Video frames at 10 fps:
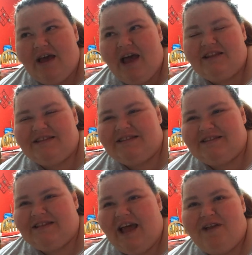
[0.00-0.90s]
I
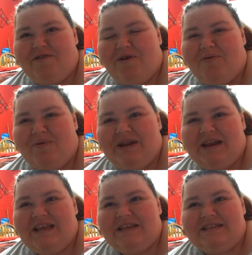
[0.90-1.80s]
just, I don't know what it
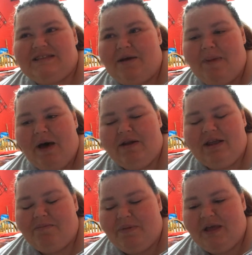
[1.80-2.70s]
is about
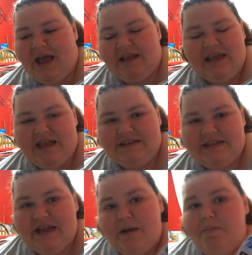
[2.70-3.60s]
it, but I can't
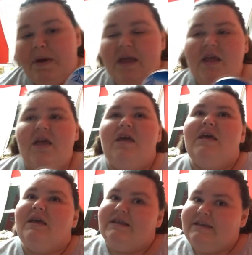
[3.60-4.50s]
stand it. But
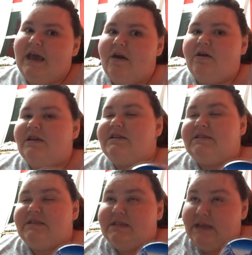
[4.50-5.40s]
his hair is
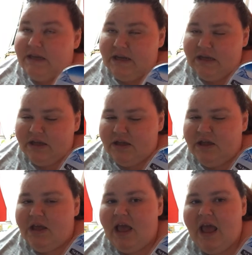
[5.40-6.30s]
thinning,
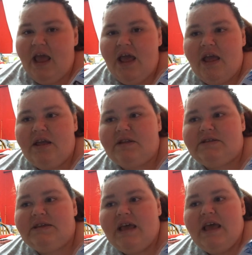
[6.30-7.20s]
and
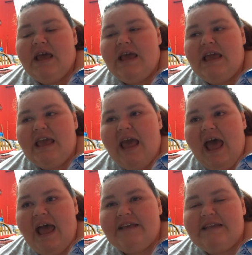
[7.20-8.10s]
he
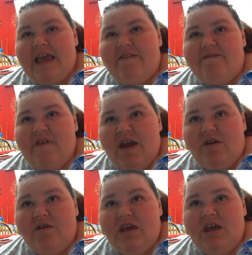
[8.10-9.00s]
has a
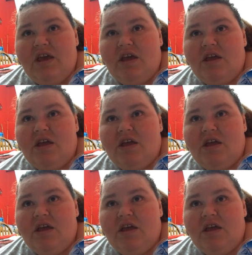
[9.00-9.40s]
very